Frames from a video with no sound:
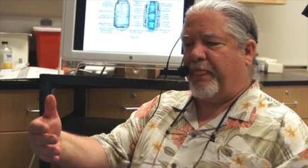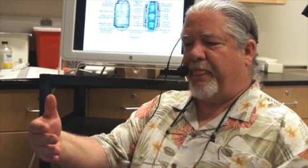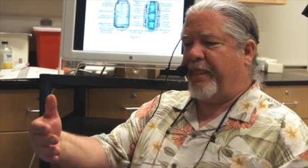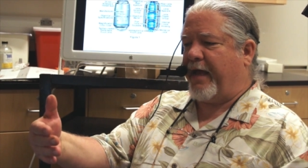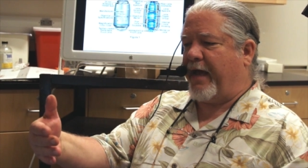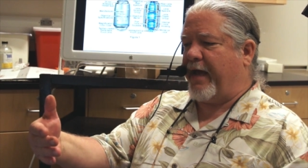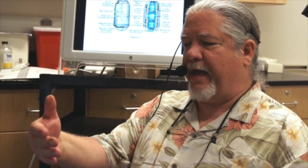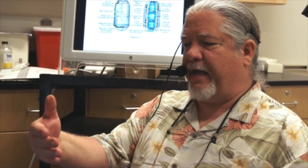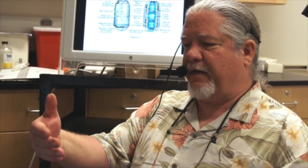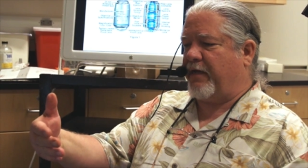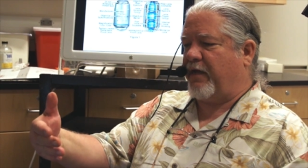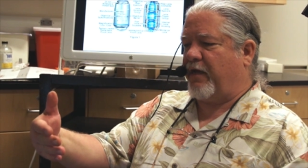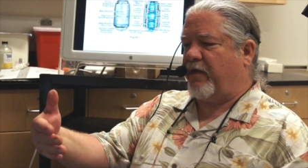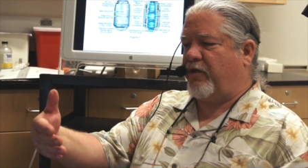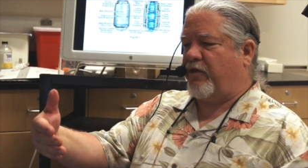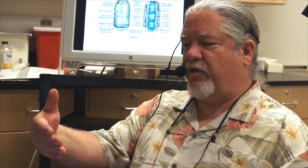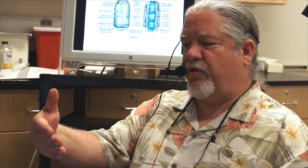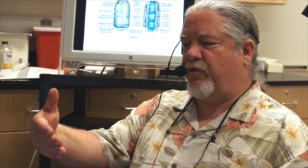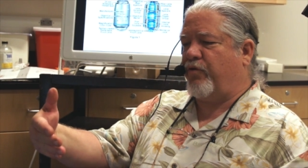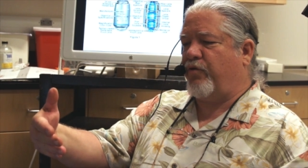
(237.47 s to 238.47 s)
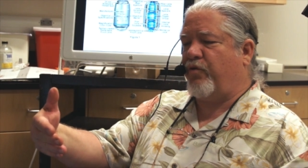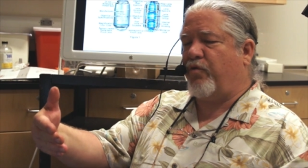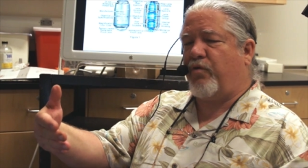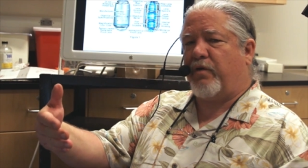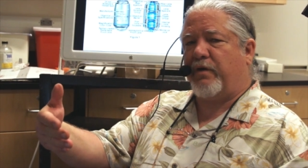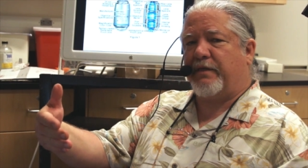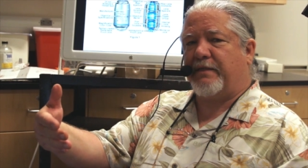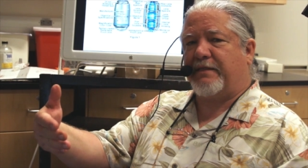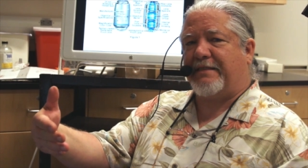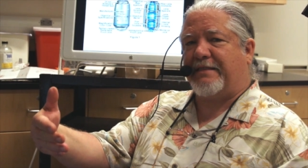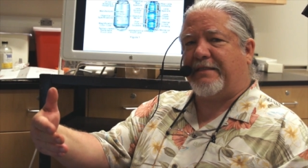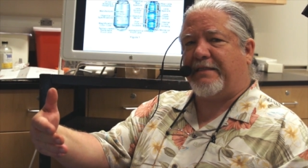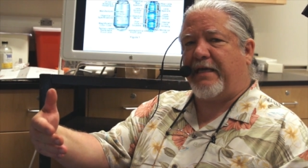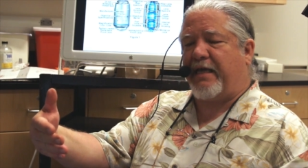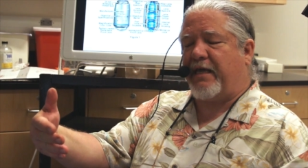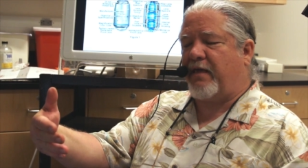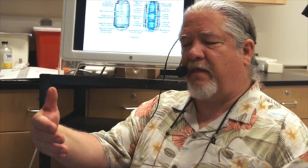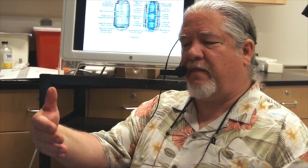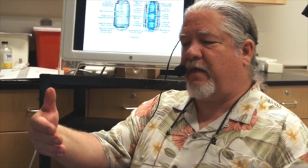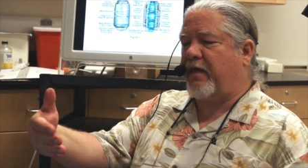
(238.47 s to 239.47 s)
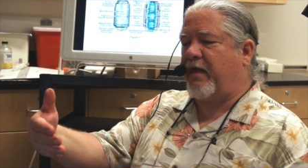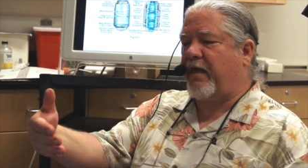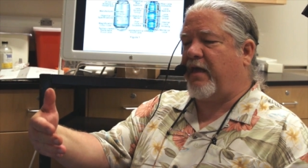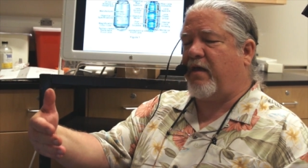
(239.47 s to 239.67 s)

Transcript: that you see the